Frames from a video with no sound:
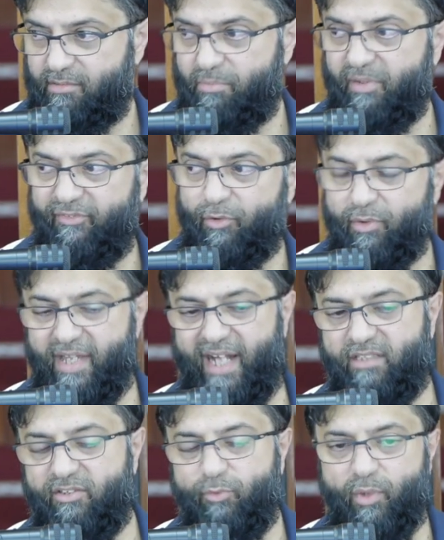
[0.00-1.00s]
before the
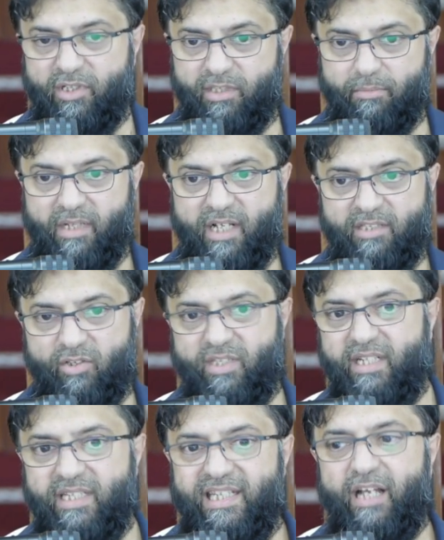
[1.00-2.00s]
act of worship. So the
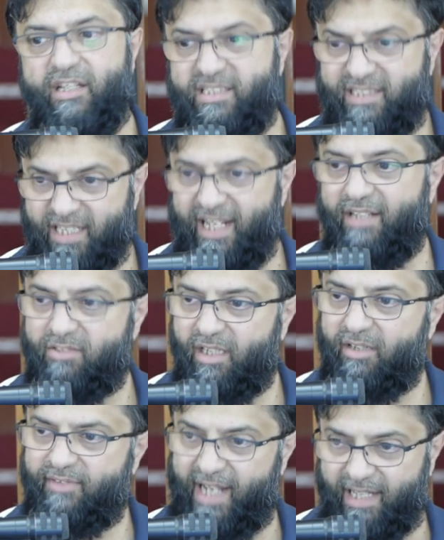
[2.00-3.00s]
niyyah is still outside
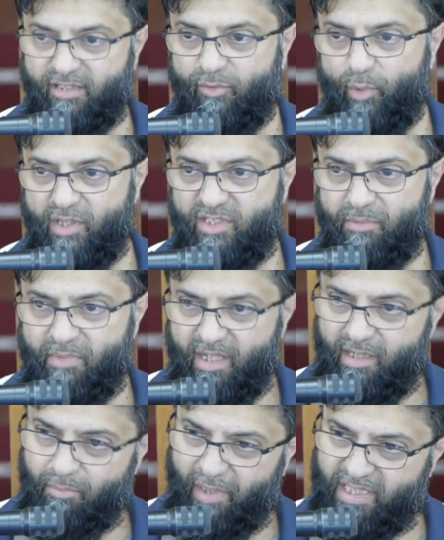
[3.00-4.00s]
of the act of worship,
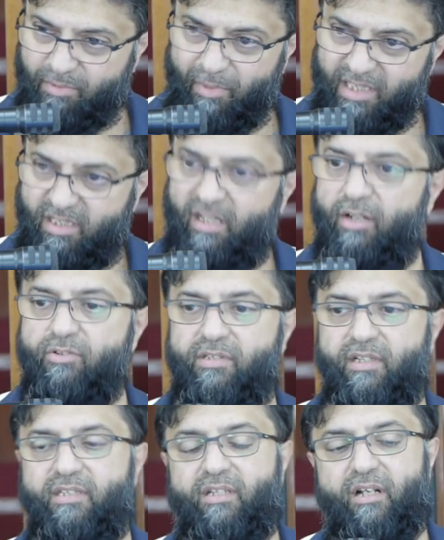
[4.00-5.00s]
but it's much
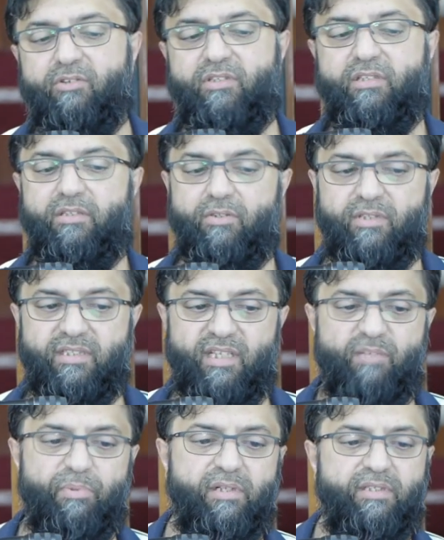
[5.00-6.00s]
closer. It's closer to the
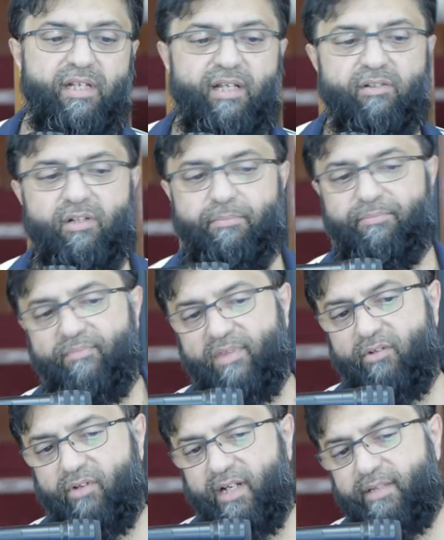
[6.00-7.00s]
at al-haram,
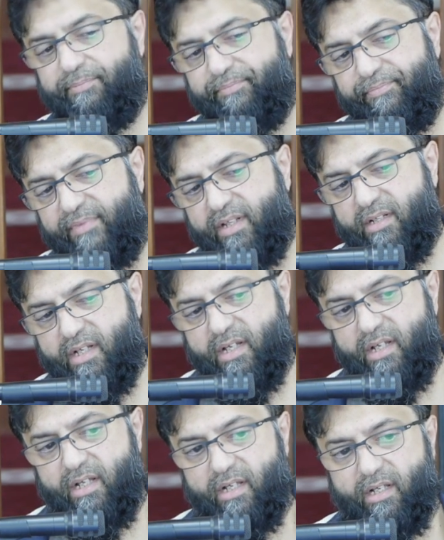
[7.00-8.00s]
right?
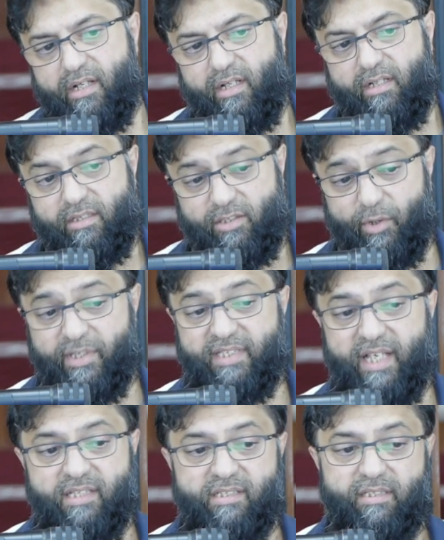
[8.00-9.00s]
So he
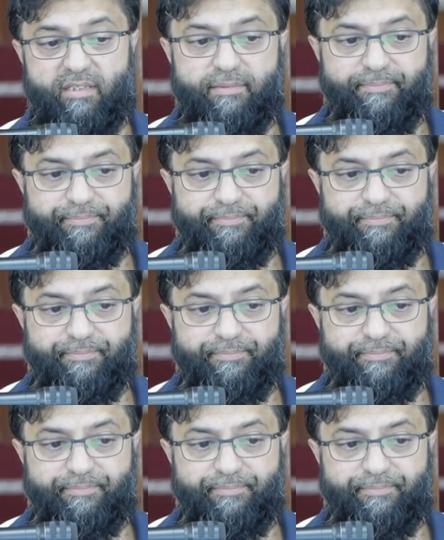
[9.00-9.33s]
says,